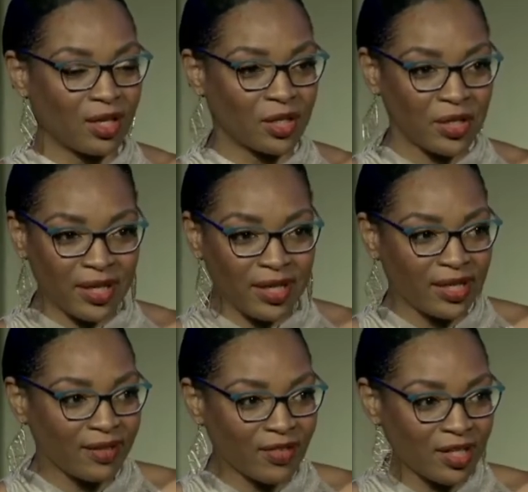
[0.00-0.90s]
You're not
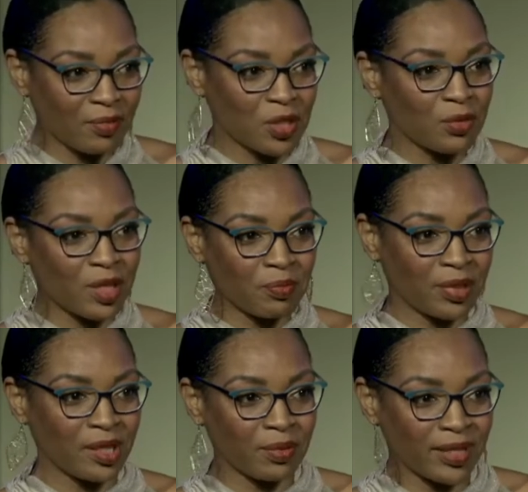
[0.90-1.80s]
living up to what
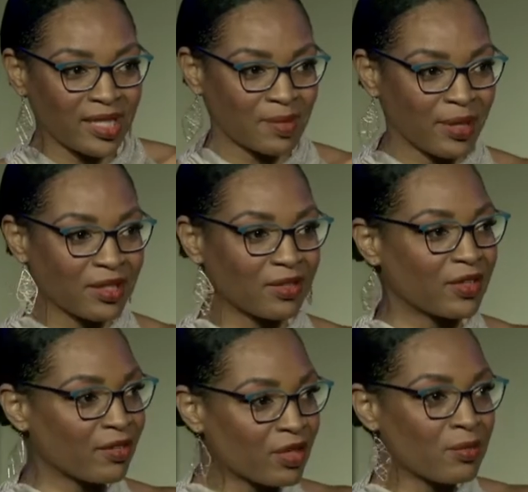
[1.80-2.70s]
people expect of
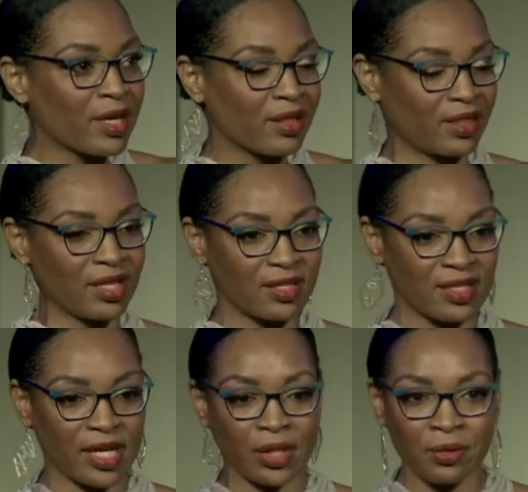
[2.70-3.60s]
you. Everyone thinks
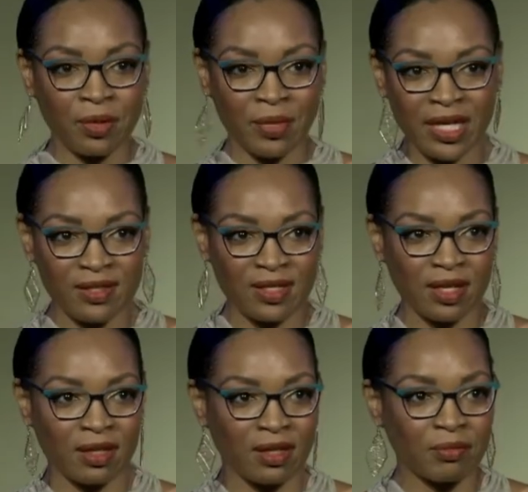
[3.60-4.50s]
that you're
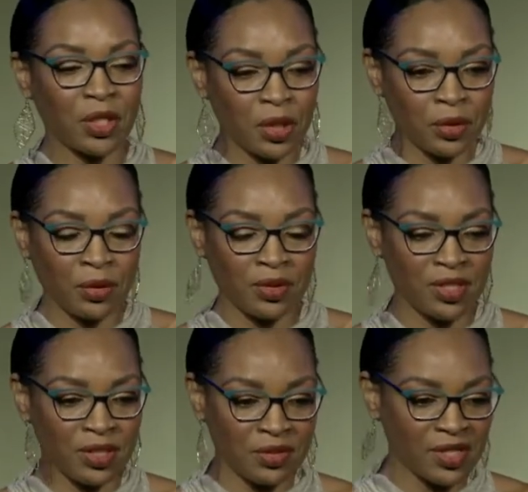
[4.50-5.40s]
amazing, but you don't
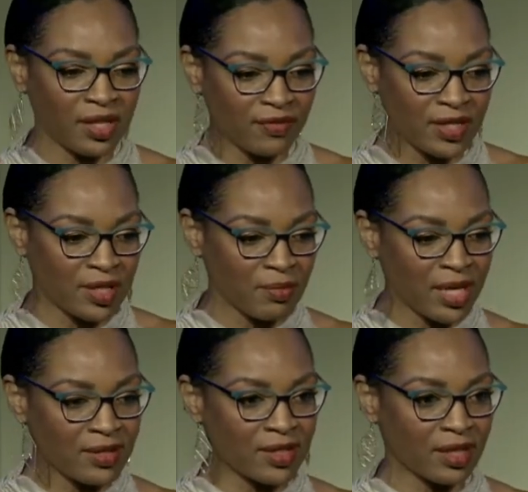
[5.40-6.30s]
see yourself as
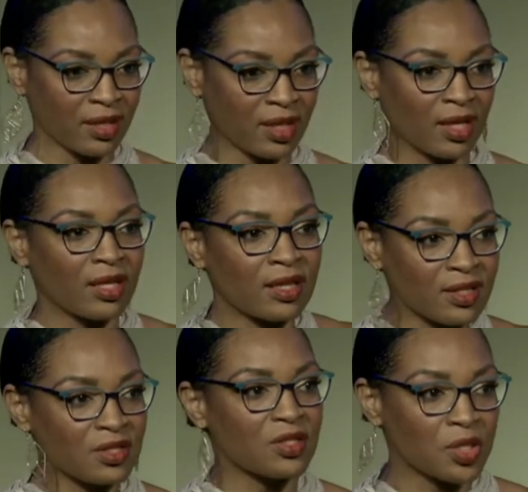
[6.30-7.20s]
amazing.
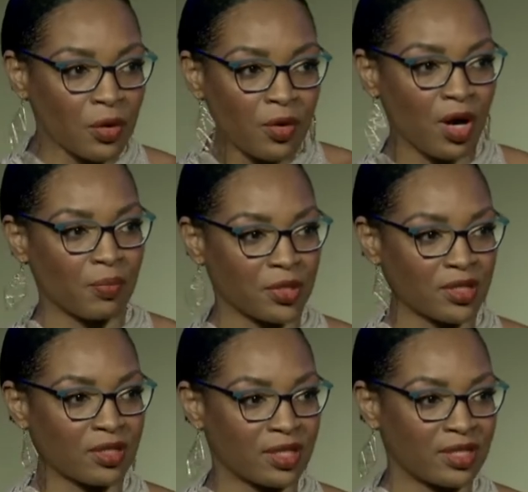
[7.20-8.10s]
This is your
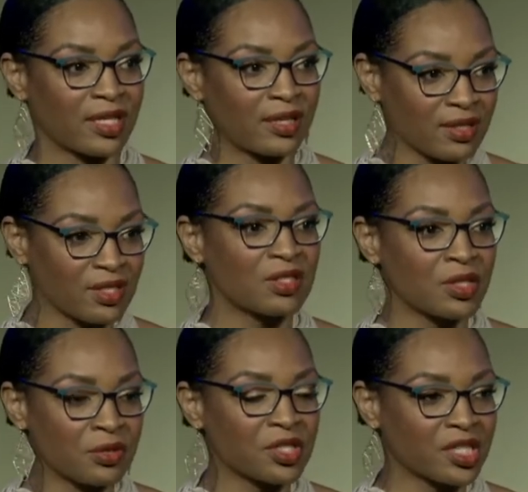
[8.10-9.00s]
opportunity. This is
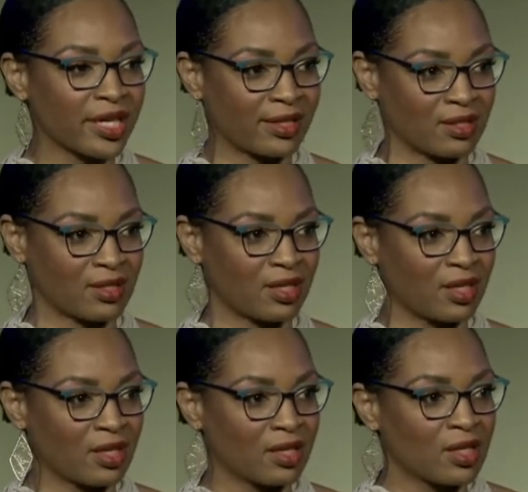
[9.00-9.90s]
your chance.
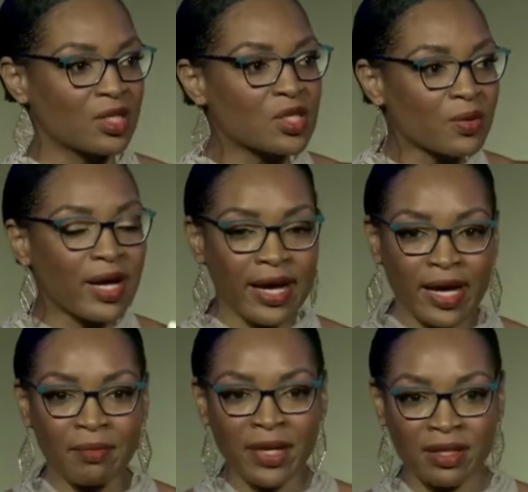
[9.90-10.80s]
So
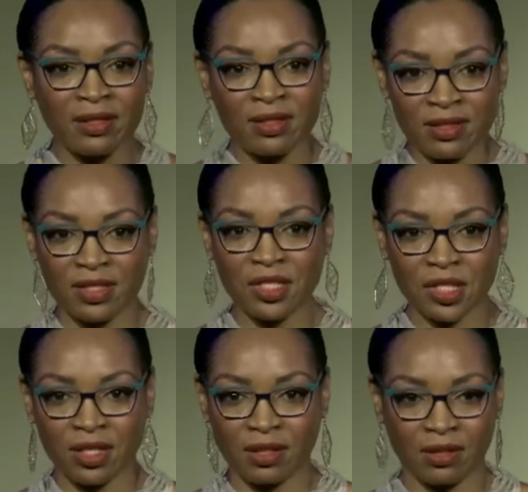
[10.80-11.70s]
I made the
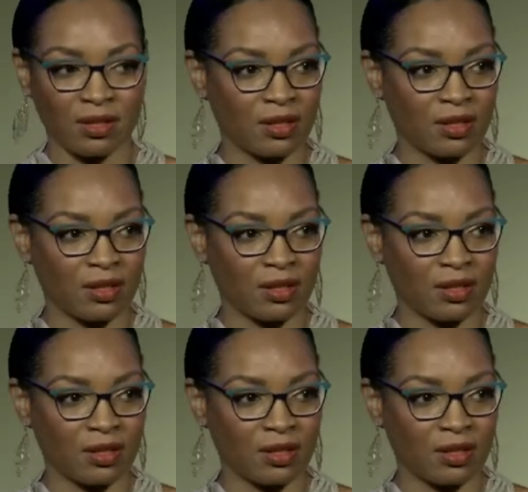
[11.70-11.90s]
decision